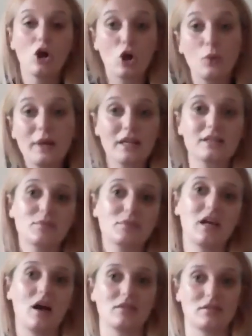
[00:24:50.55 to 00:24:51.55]
go and get
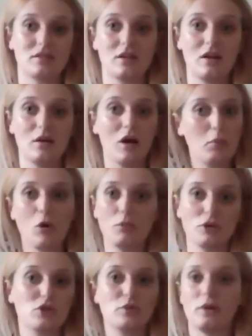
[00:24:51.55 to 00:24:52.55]
somebody else. I
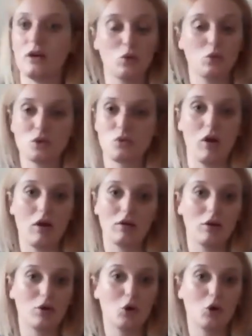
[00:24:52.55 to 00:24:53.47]
promise you it'll always work.